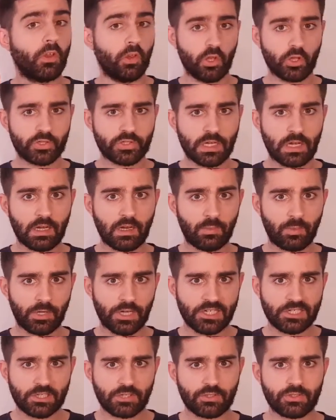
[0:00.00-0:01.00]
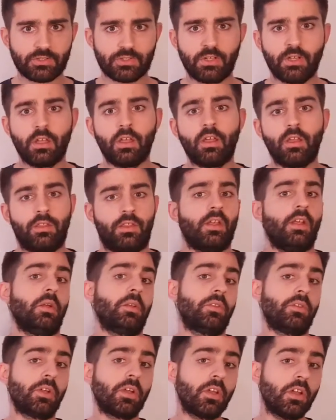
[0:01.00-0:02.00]
logical operations. There
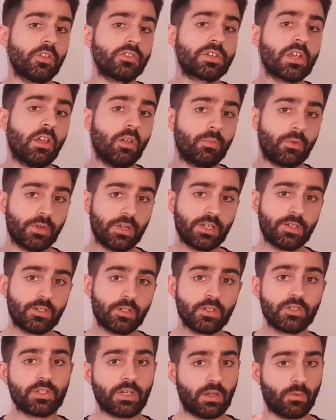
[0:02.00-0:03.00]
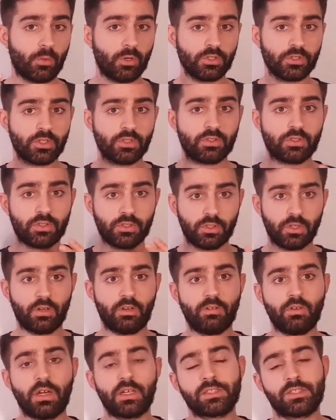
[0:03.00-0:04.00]
are 3 logical operations I want you to
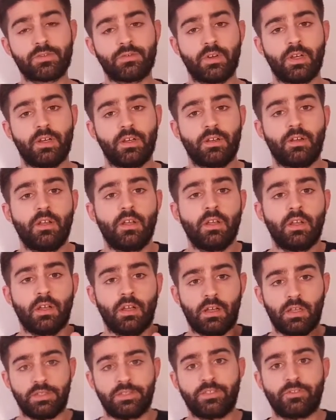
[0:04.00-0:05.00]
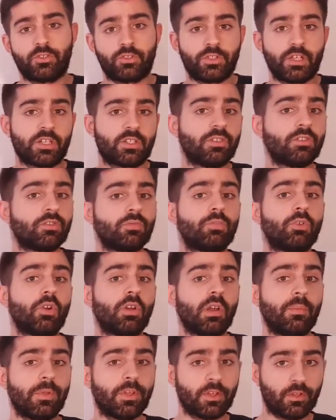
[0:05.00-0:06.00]
know as far as introduction to
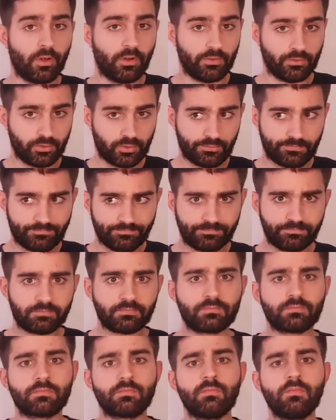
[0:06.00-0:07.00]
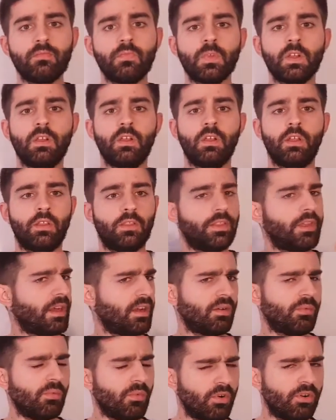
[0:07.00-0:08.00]
programming goes. There
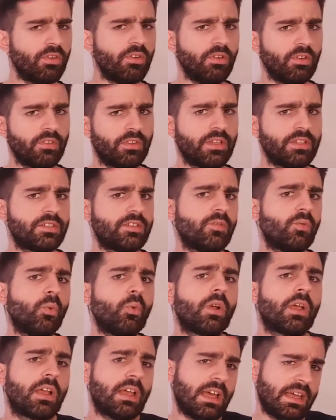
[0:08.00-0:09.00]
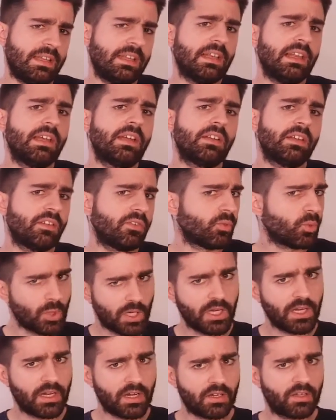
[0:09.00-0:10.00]
are more that you can learn and
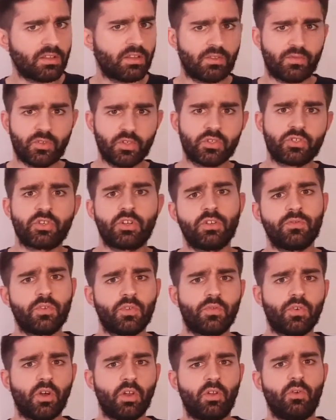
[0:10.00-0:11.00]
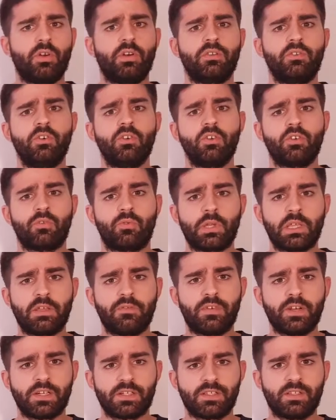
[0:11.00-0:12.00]
will learn in the future if you follow
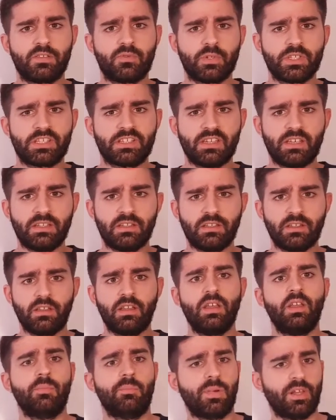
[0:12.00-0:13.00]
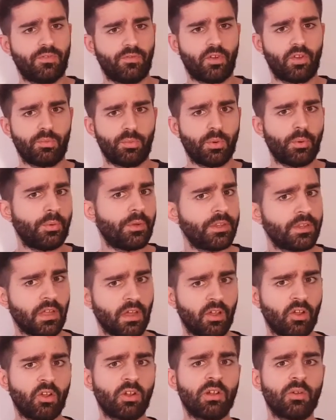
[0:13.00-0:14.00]
Quickiversity to its end, but for the moment
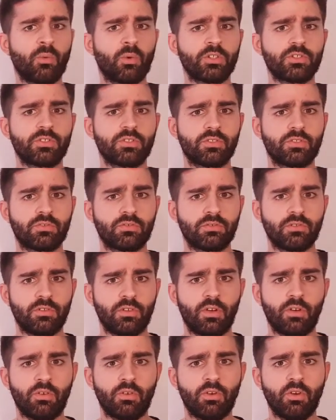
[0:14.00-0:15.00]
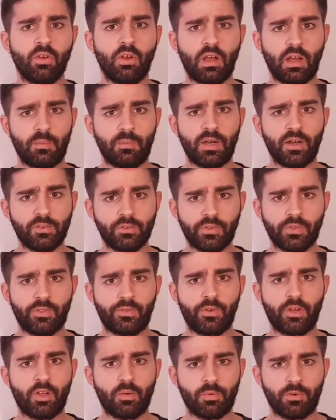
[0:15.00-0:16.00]
I only want you to know about
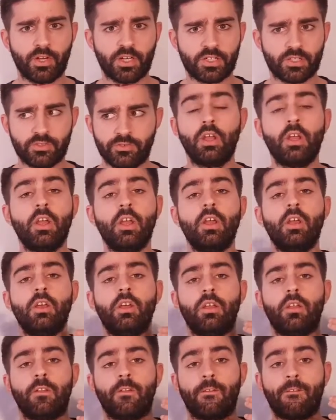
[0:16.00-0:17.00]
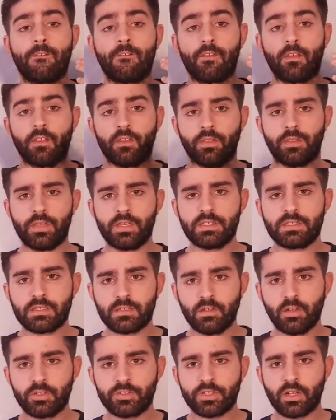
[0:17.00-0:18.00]
3 operations.
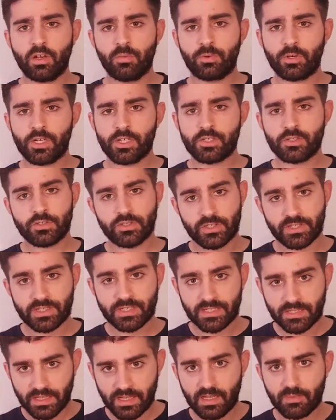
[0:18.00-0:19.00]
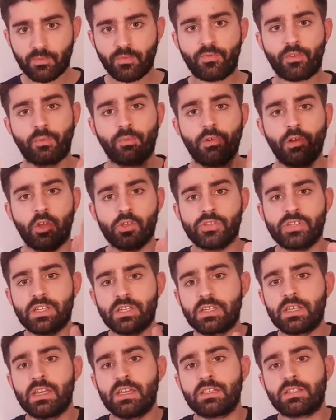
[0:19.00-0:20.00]
These logical operations stem from
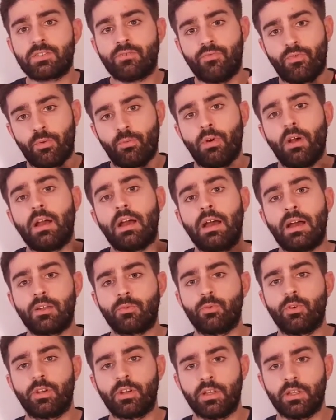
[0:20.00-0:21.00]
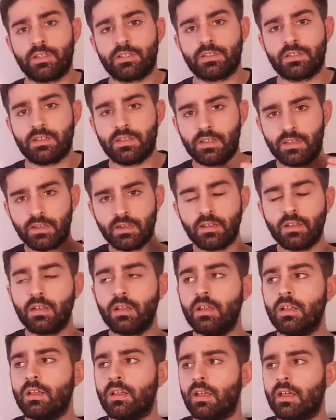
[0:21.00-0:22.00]
logic gates from hardware engineering,
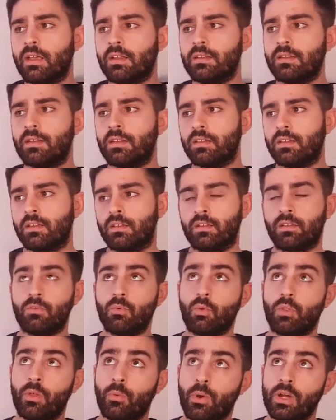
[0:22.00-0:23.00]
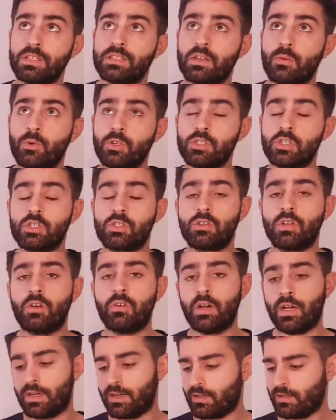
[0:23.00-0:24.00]
and the ones I want you to know
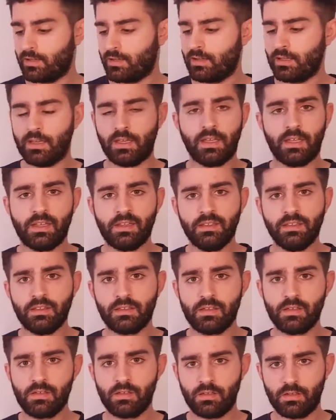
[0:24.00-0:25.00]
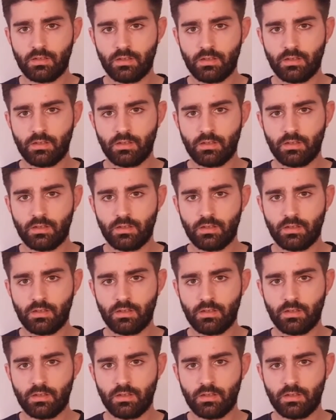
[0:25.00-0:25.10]
are AND,